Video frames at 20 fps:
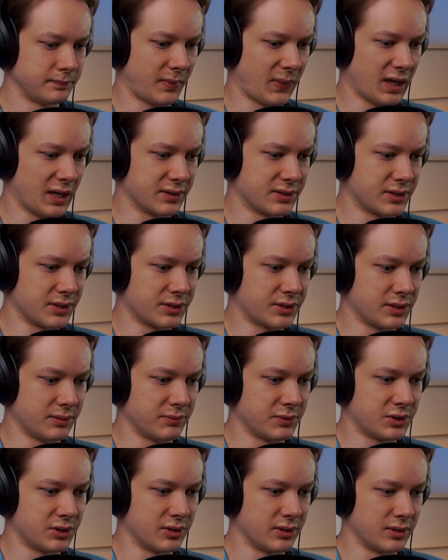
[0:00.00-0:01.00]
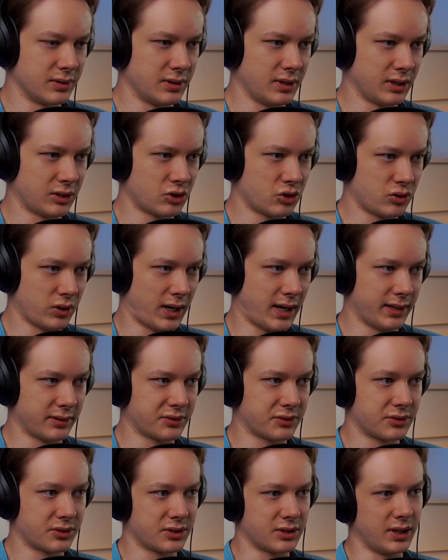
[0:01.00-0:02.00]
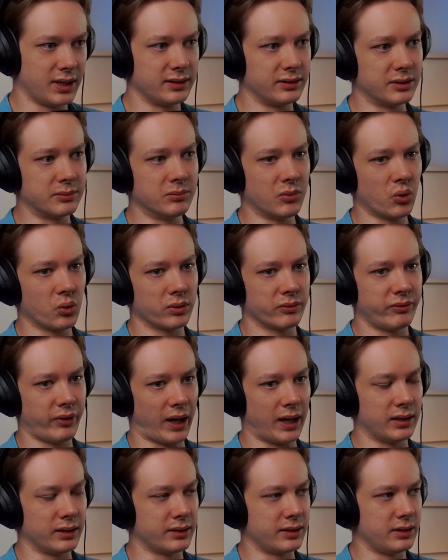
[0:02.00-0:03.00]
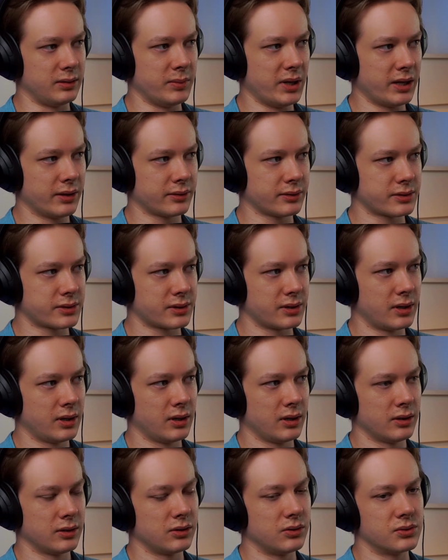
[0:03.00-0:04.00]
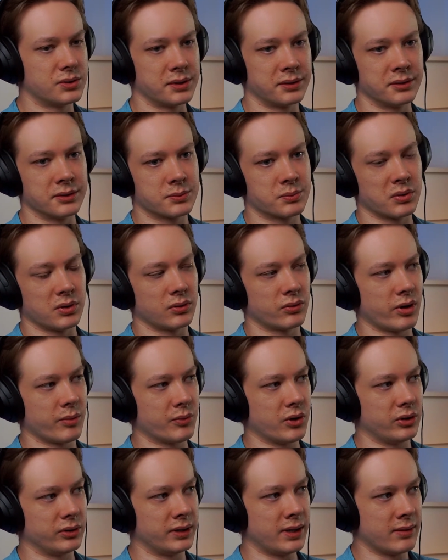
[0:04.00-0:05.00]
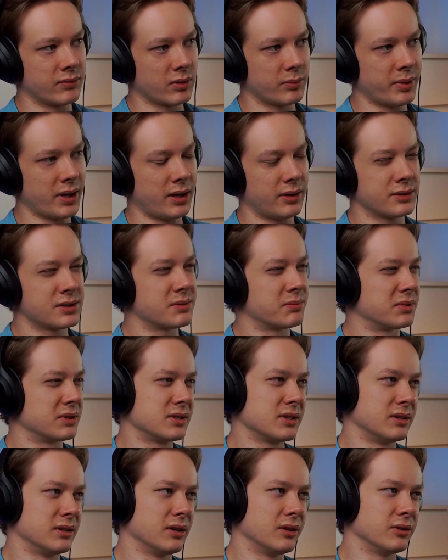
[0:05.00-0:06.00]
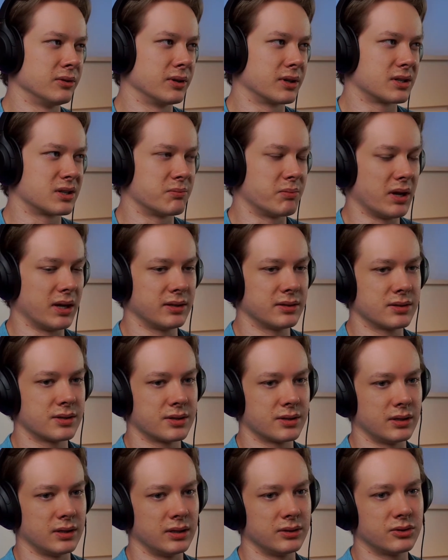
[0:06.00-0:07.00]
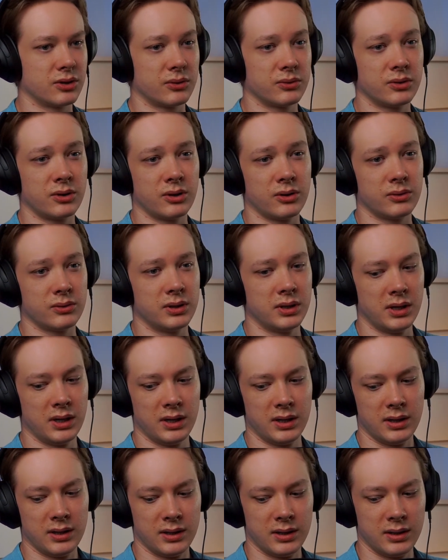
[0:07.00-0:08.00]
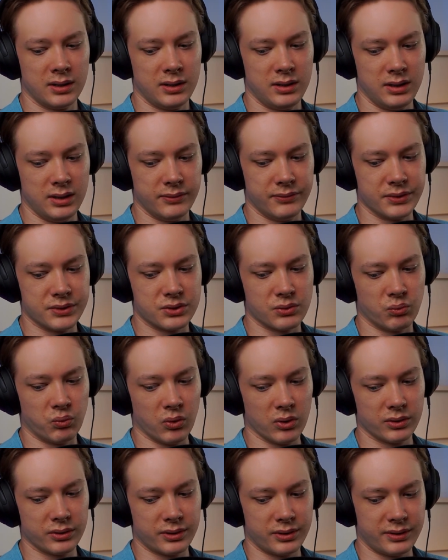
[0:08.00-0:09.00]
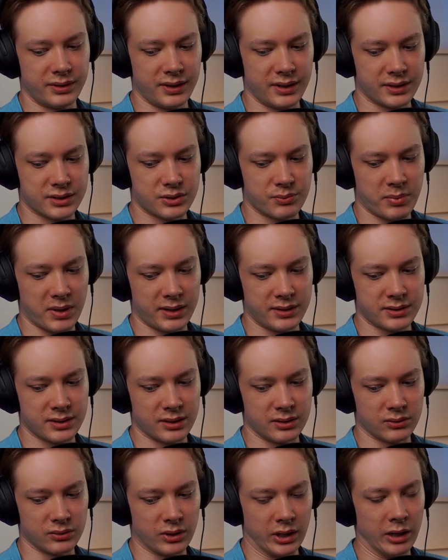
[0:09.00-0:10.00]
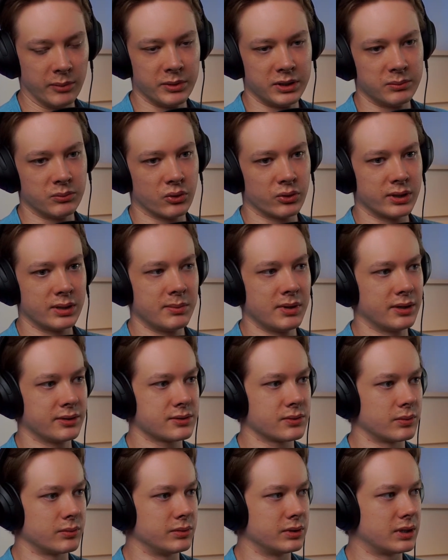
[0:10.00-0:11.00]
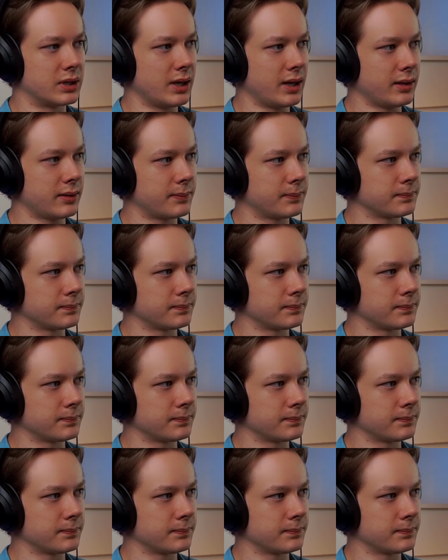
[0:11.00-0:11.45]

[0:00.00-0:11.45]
system to extract slightly more valid emails using this program called Neverbounce, but it's another expense, and I don't know if it's worth the expense. I don't know how many more emails we would get.